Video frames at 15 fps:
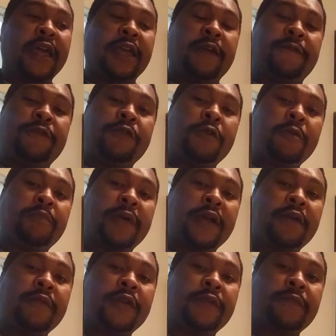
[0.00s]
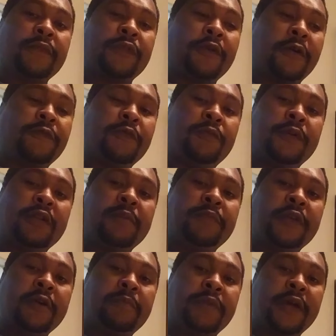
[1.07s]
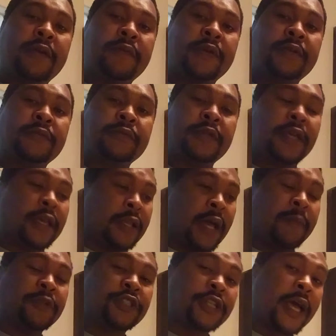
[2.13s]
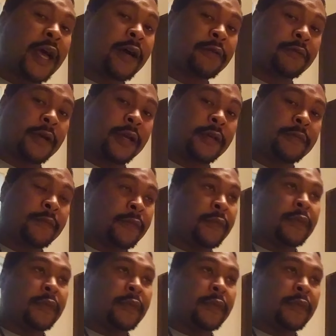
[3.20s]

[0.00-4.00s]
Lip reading: If you're a parent, or if you want to be a parent, and I'm a child, right?